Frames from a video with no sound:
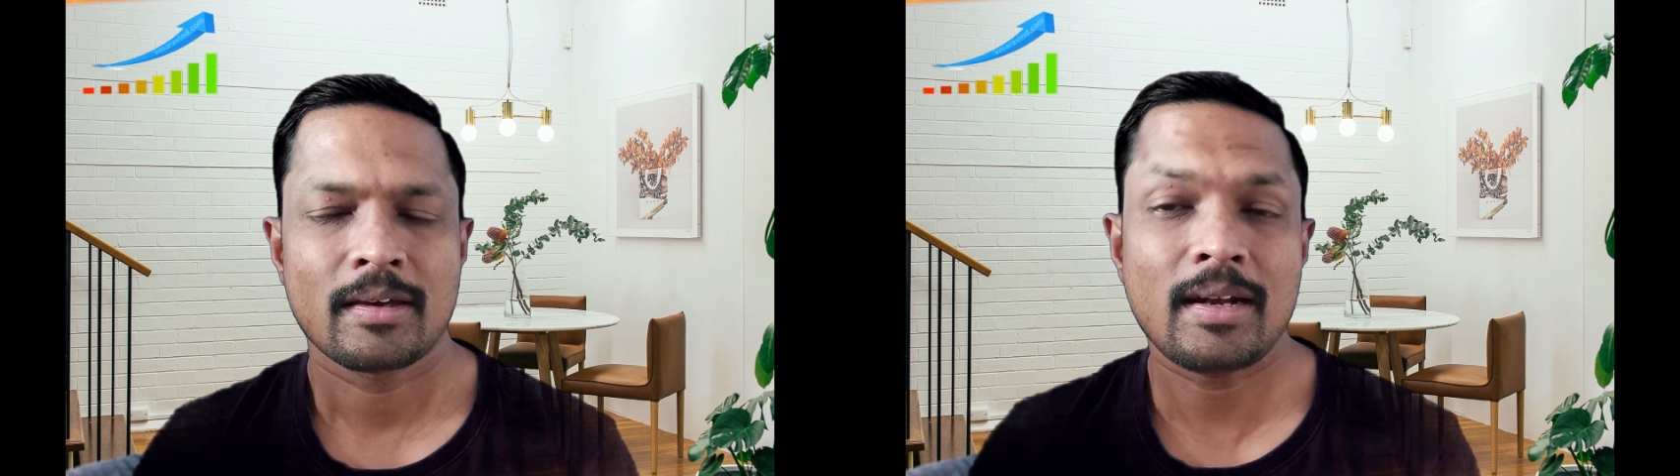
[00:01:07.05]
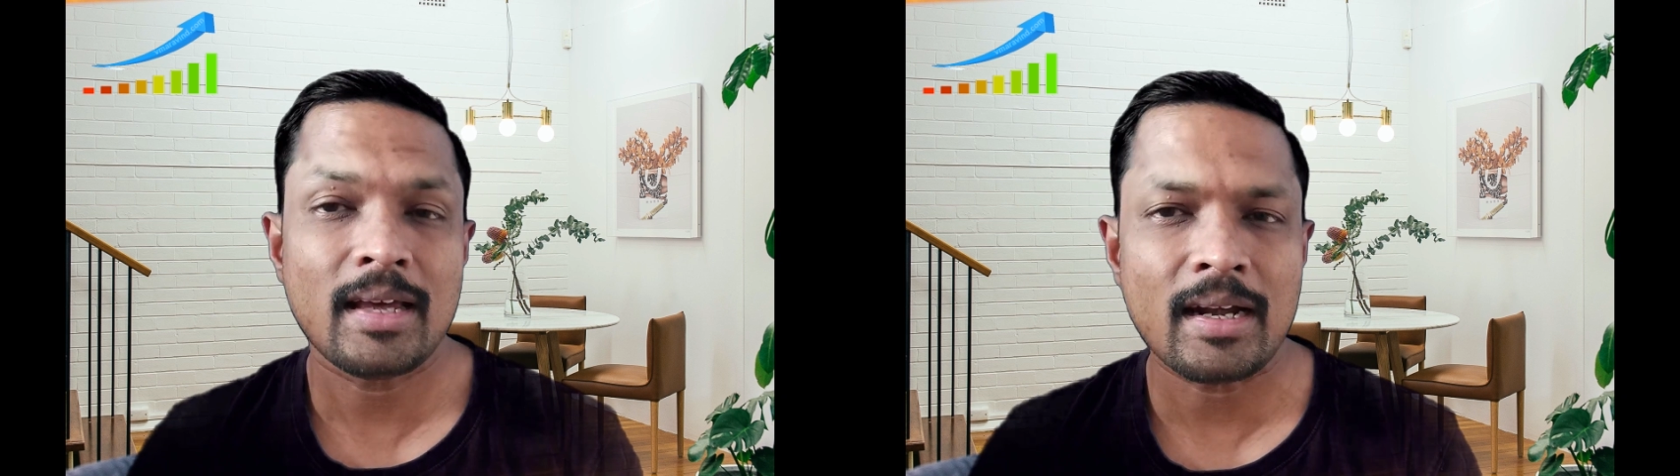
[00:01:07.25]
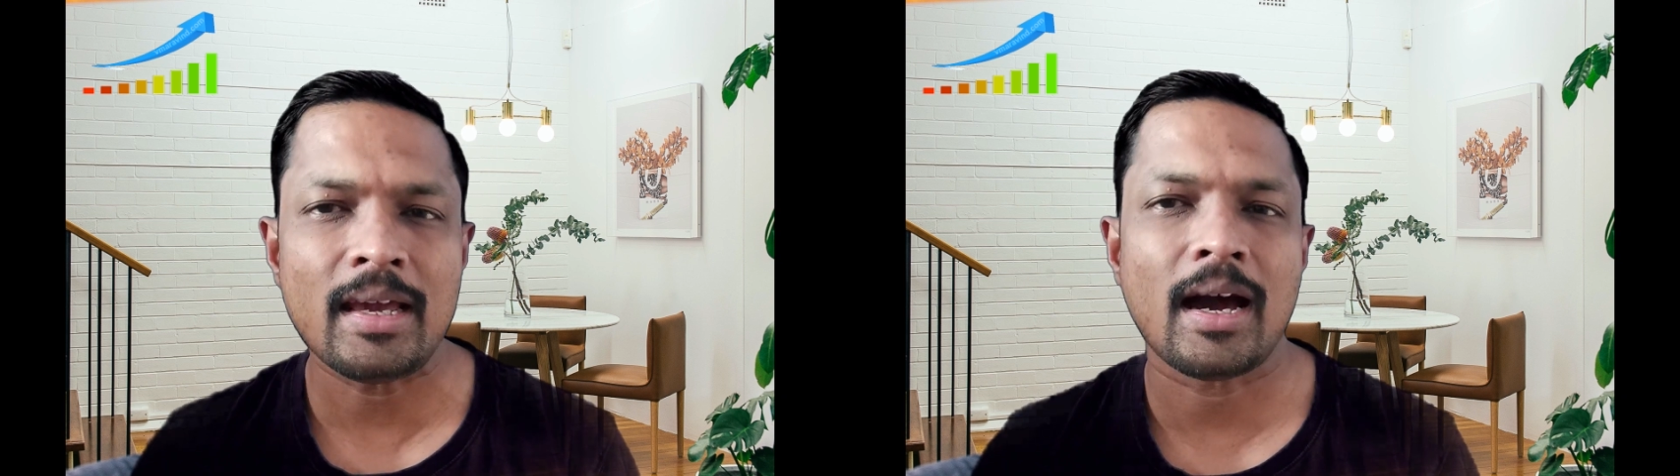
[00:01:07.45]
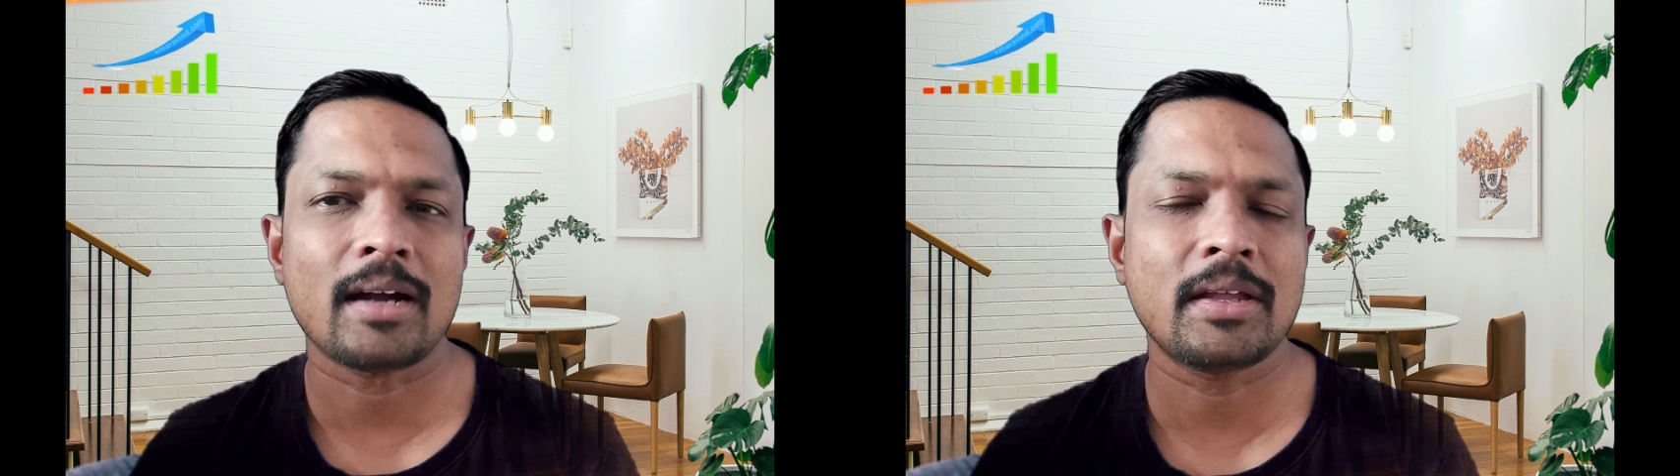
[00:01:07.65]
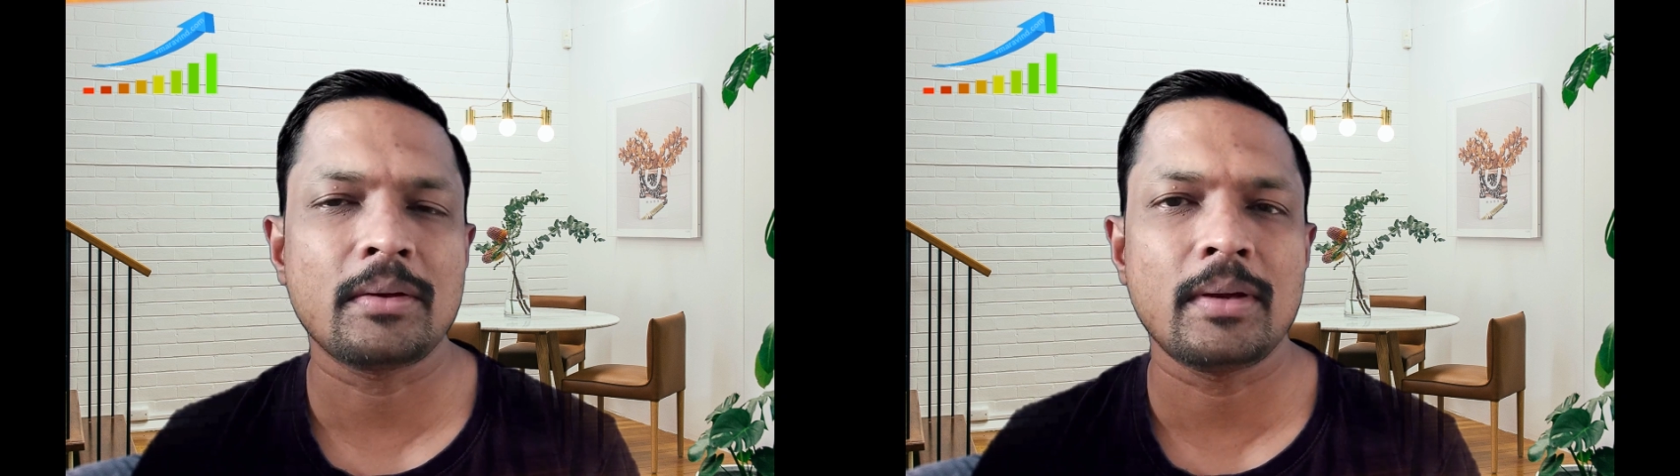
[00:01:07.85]
Clearly
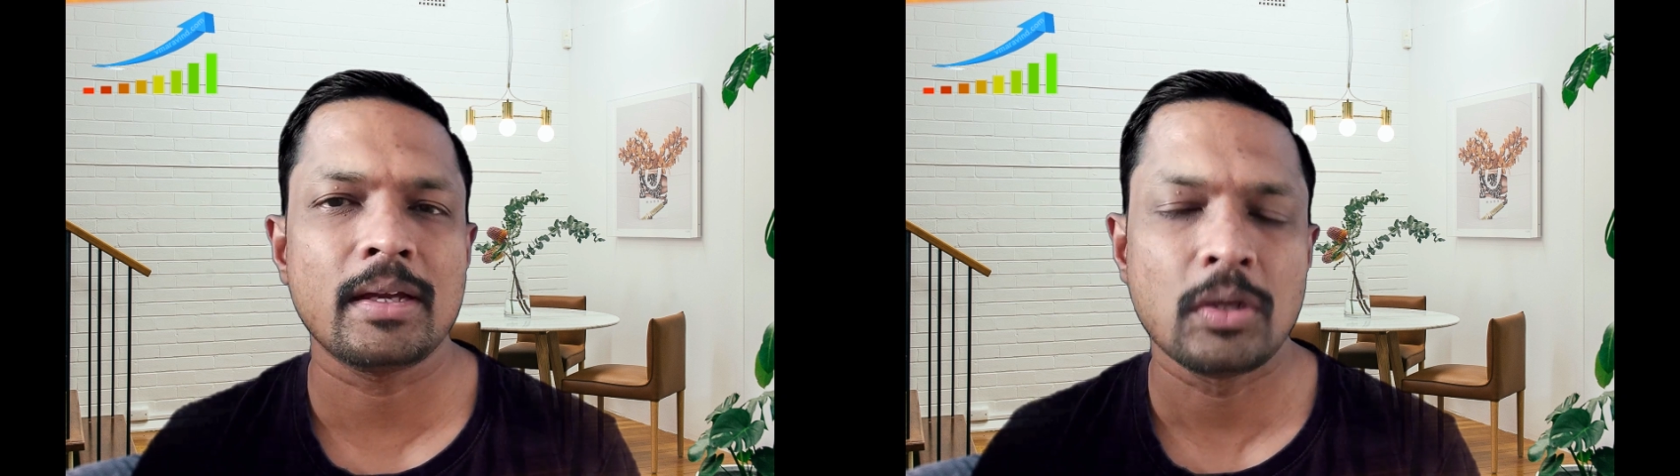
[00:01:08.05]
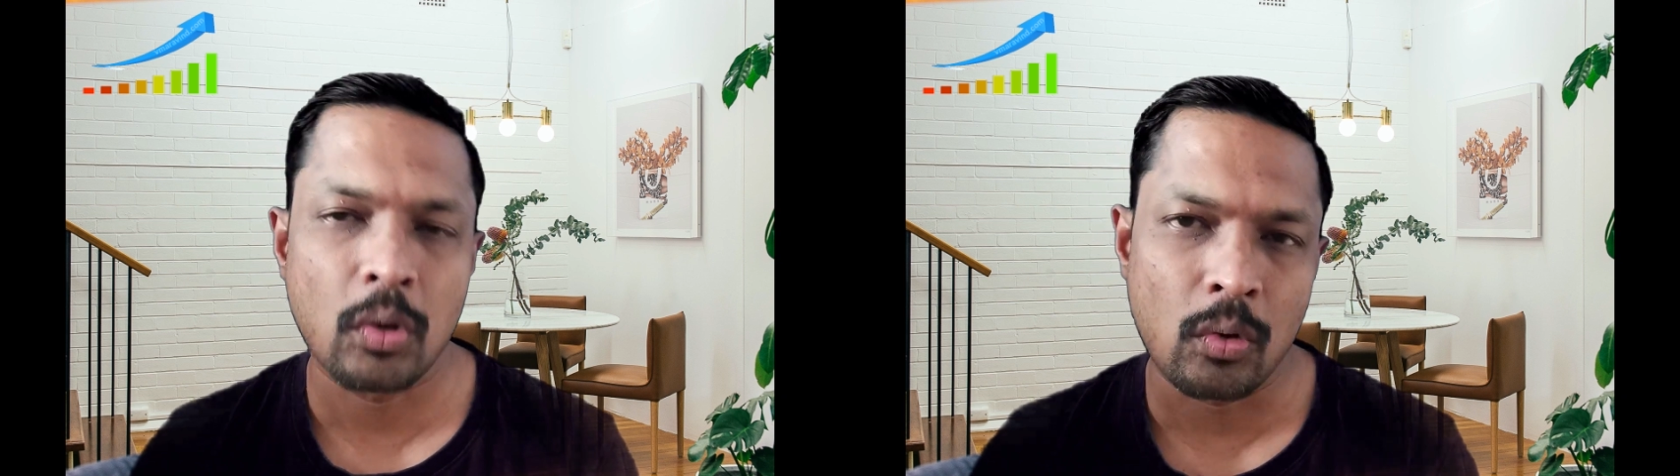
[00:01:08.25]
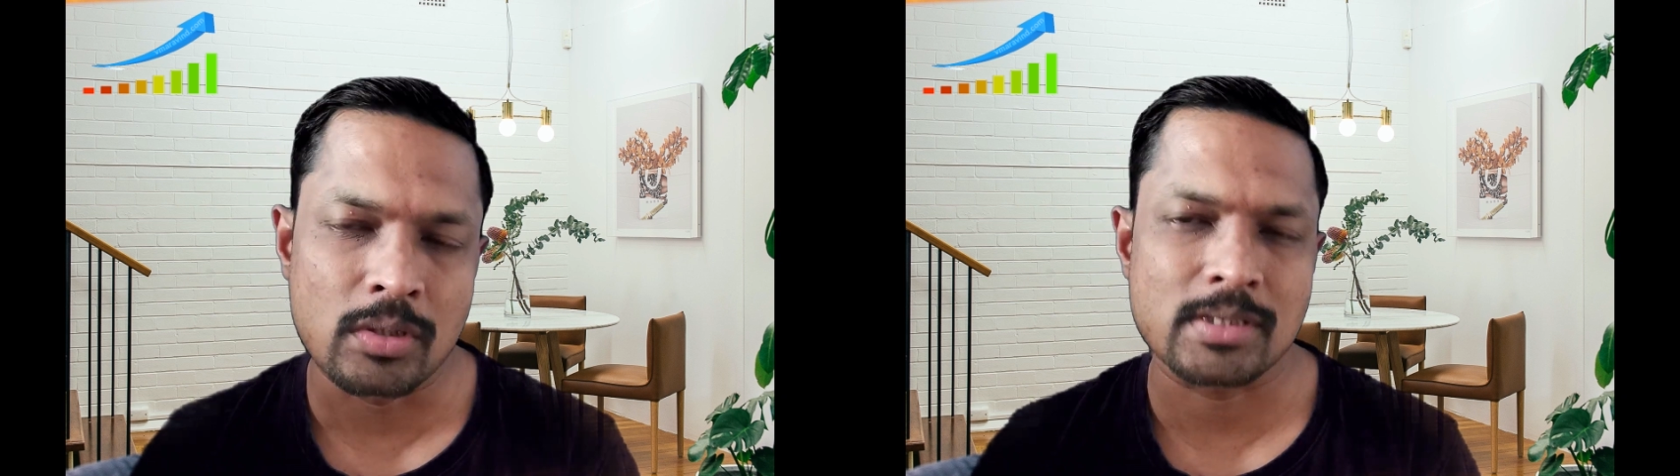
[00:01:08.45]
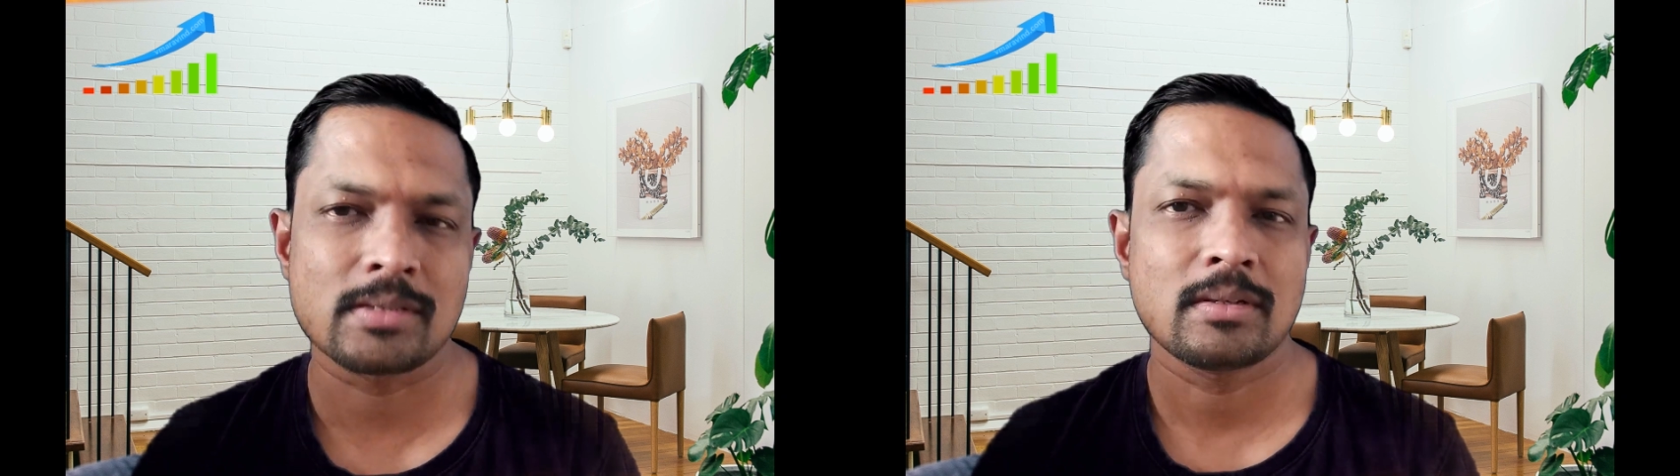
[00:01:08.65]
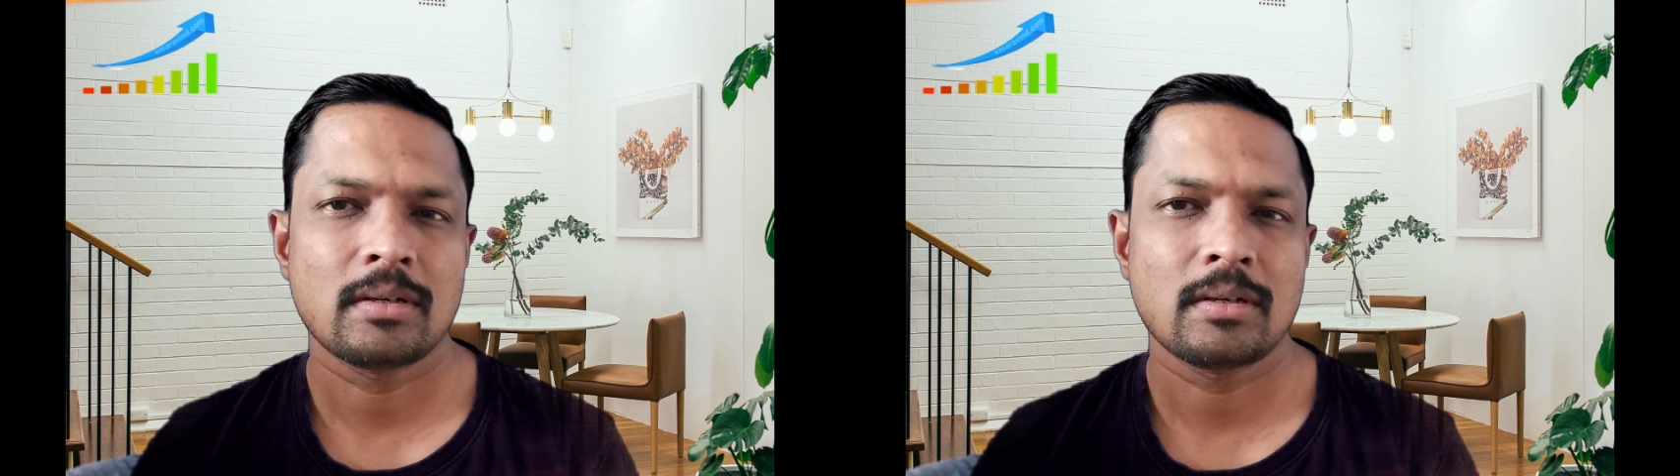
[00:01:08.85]
articulate goals,